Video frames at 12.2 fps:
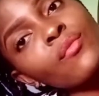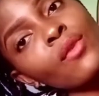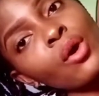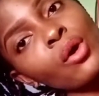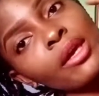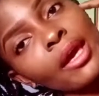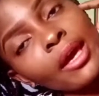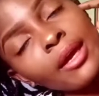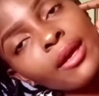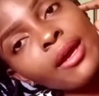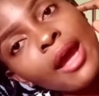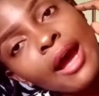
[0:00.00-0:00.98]

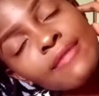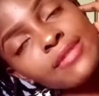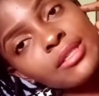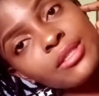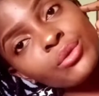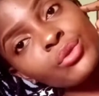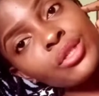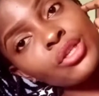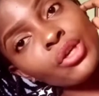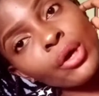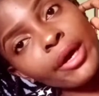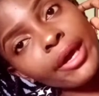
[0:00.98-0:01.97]
okay, after tilting
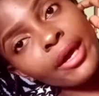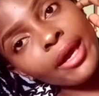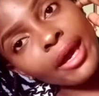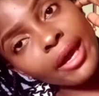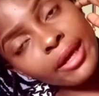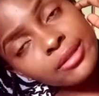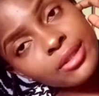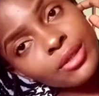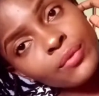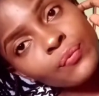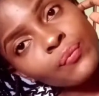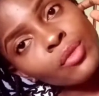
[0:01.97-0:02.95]
your head,
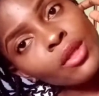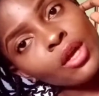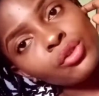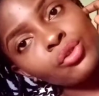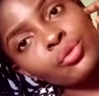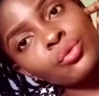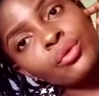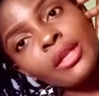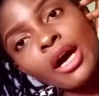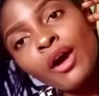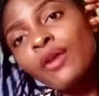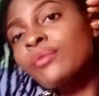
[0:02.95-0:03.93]
you
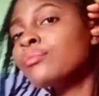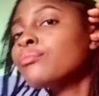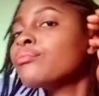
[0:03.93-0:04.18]
now